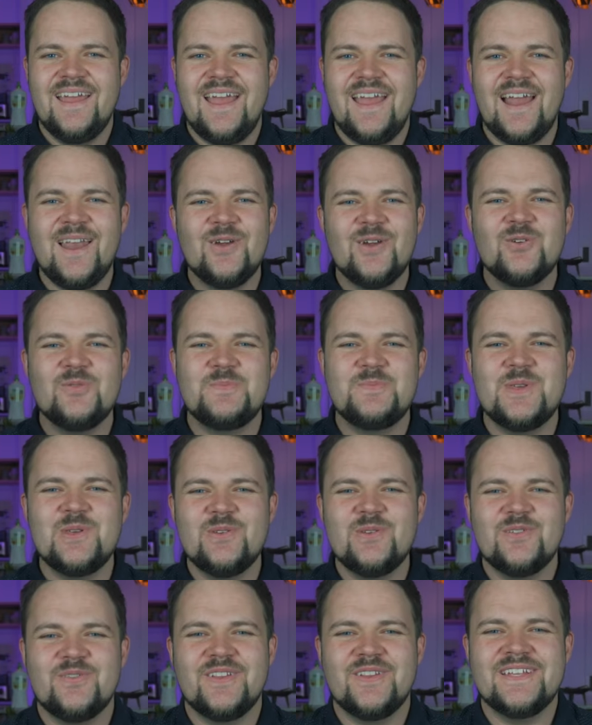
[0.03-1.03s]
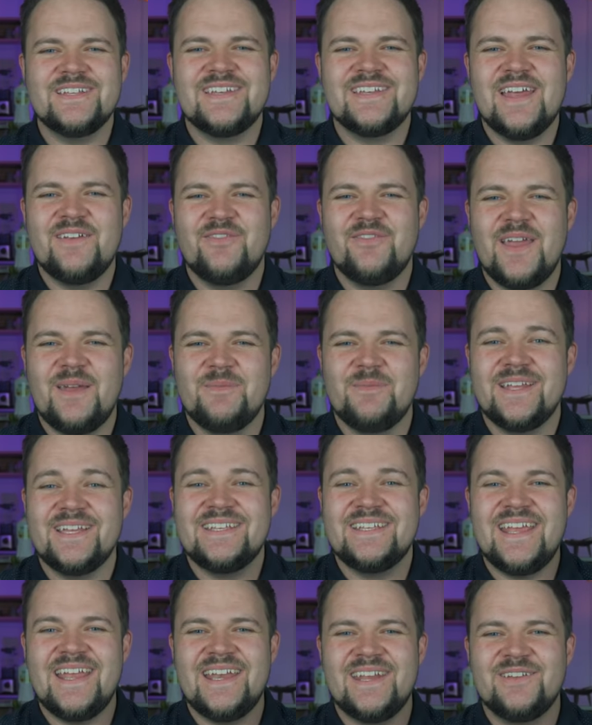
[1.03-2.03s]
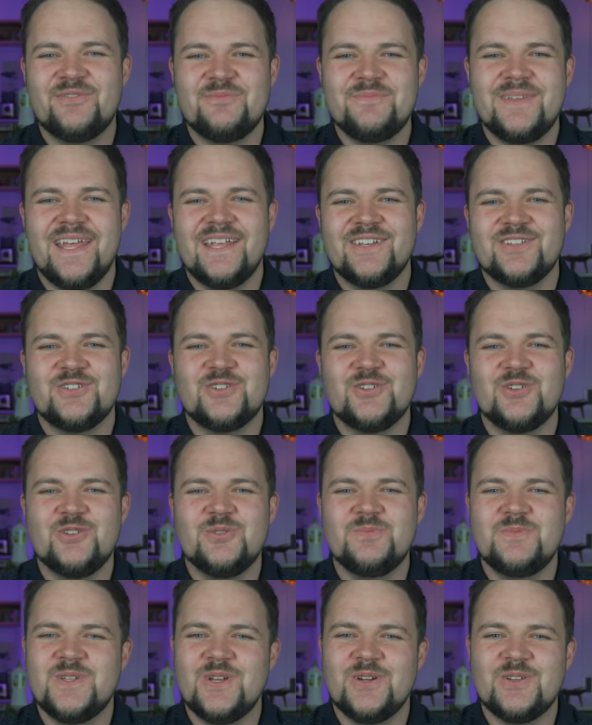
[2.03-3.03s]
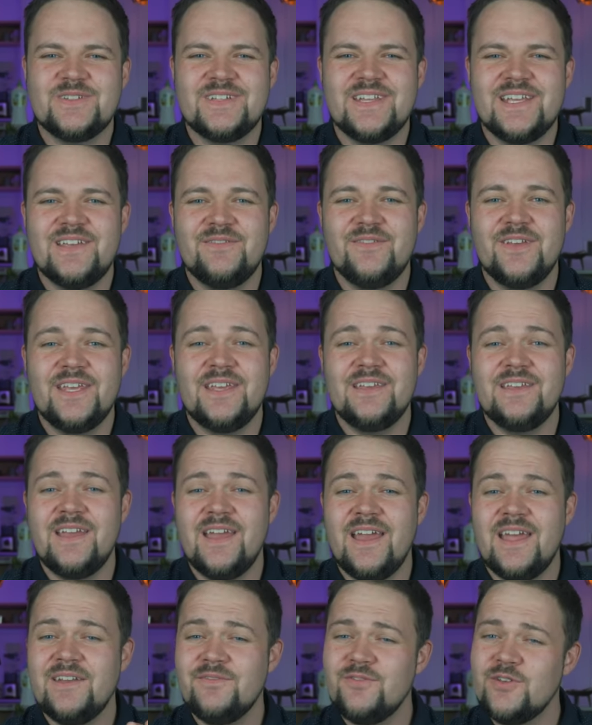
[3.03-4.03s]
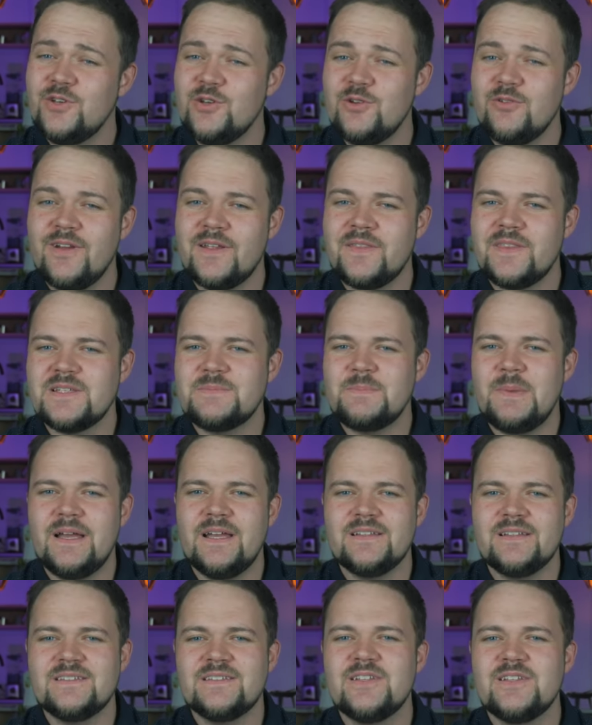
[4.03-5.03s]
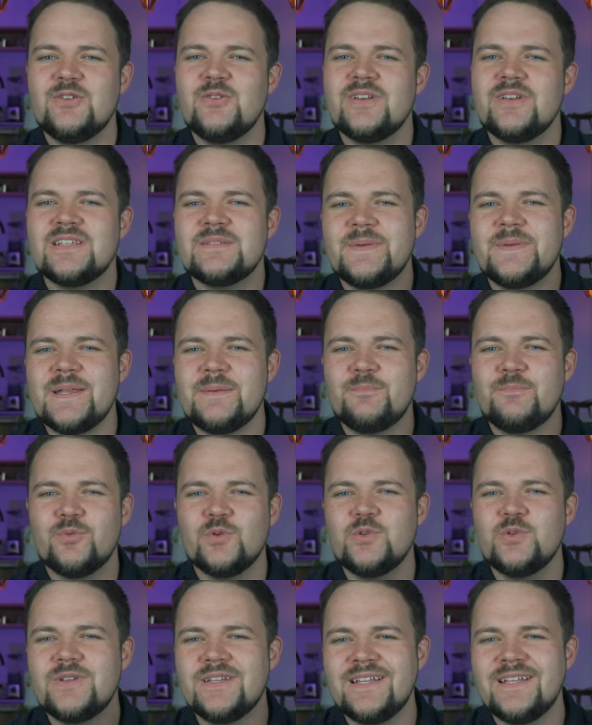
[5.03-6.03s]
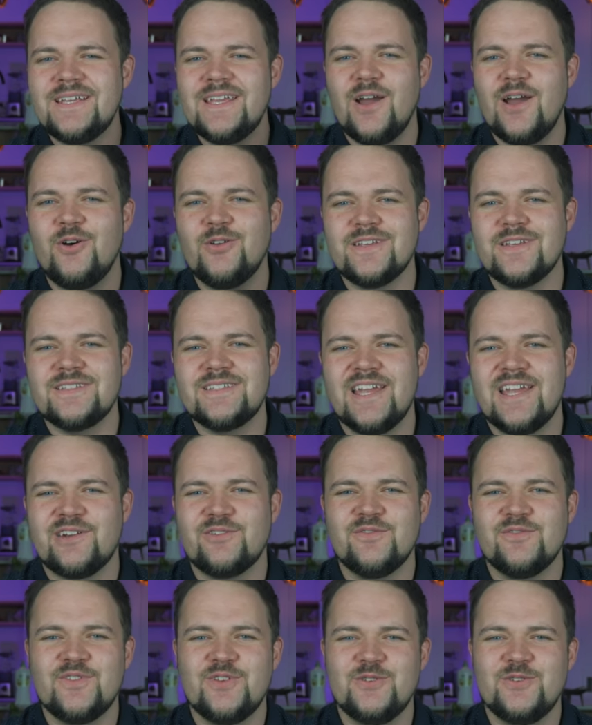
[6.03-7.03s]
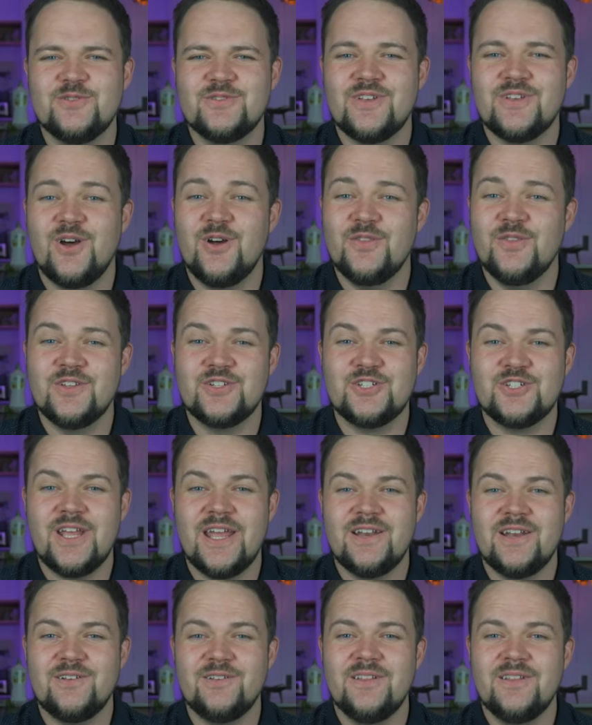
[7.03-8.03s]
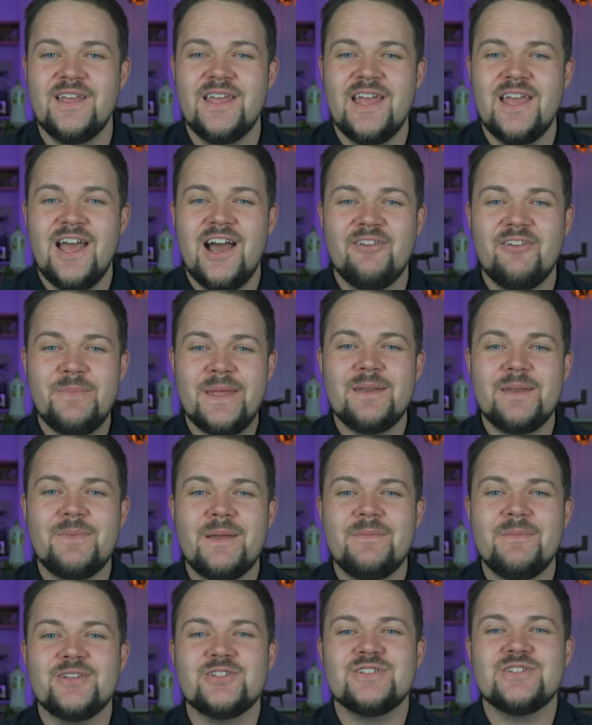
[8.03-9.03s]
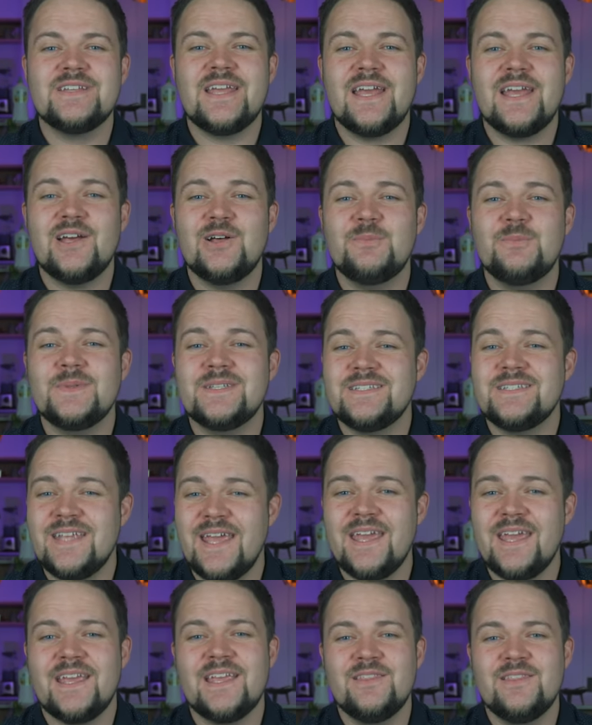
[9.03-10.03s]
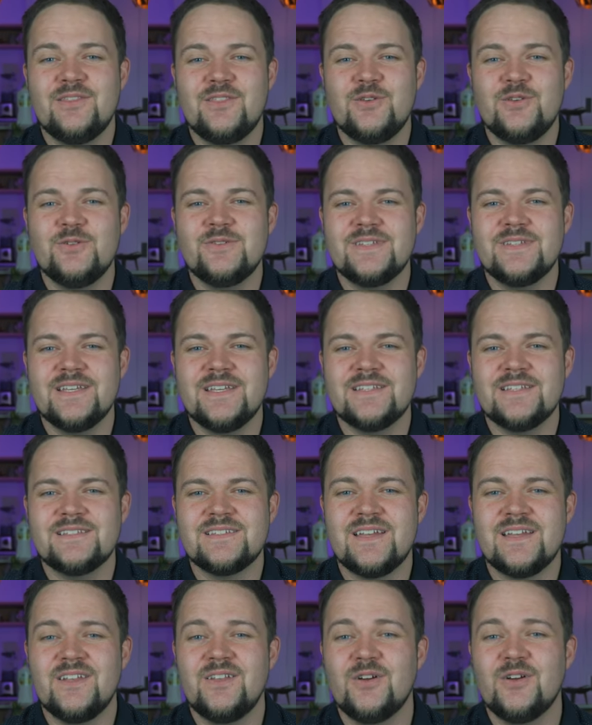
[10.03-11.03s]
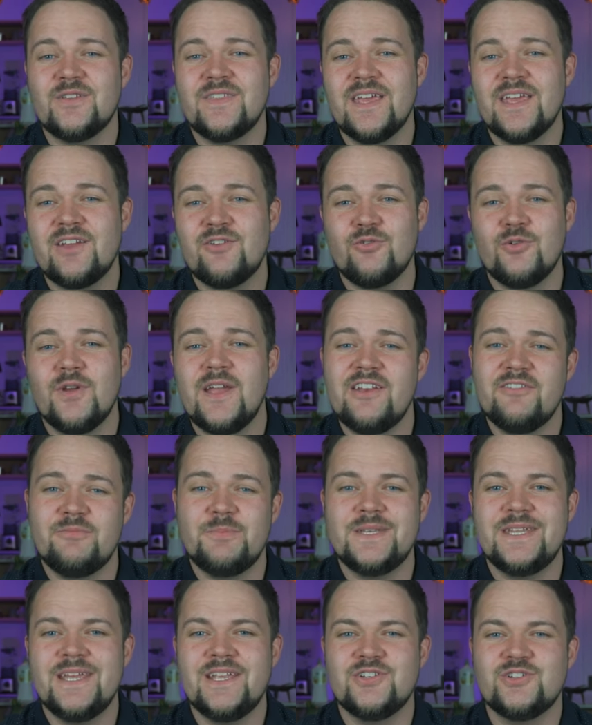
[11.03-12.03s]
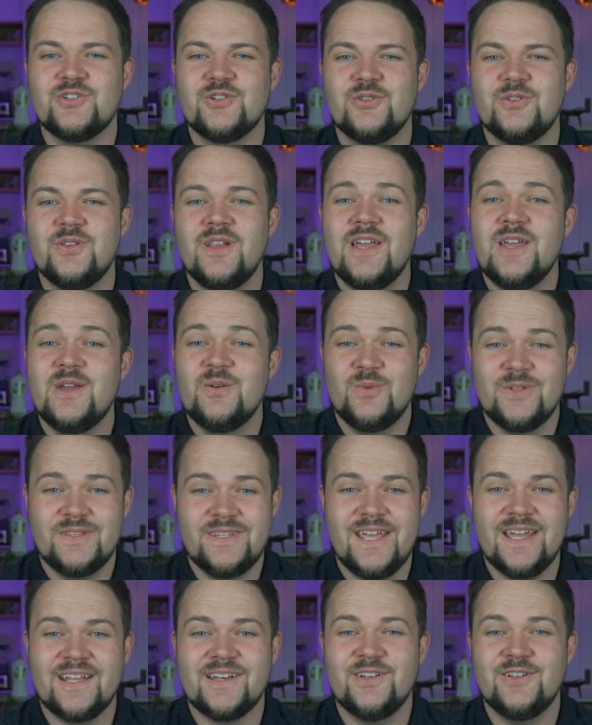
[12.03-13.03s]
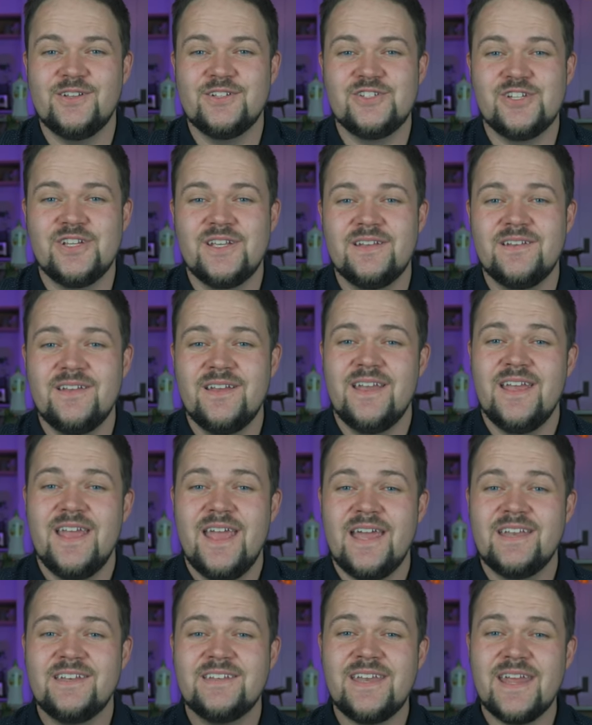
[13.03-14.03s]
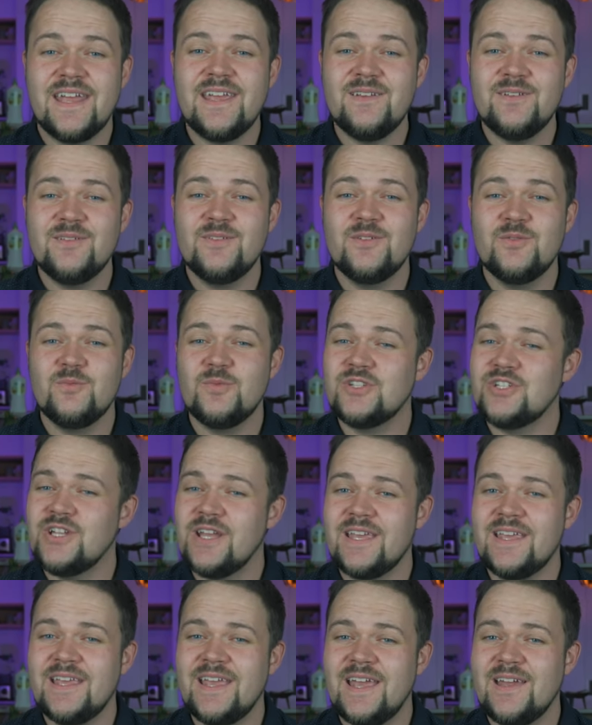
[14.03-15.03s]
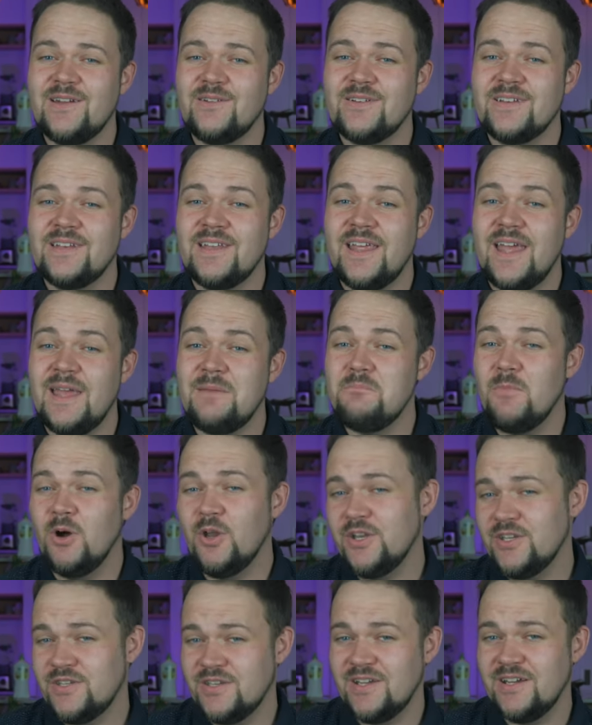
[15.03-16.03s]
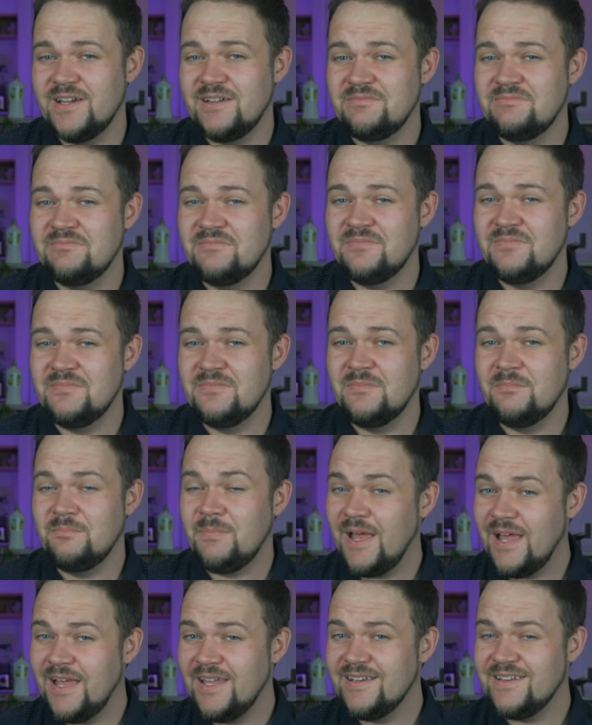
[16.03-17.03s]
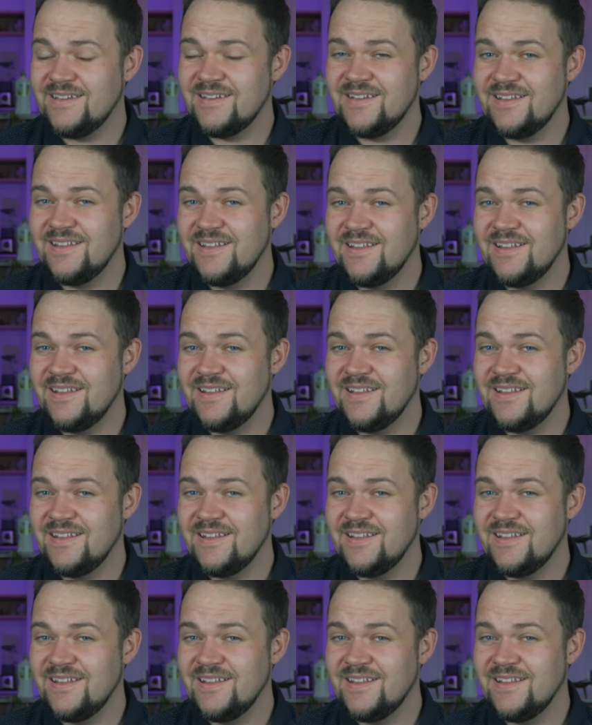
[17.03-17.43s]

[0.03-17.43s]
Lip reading: Hello, beautiful internet family, Danny from DansTube.TV, and if you're new around these parts, then you can expect brutally honest tech reviews on the channel. I've made it my mission to help tech enthusiasts unlock their creative potential with technology, and today we're checking out a monitor. But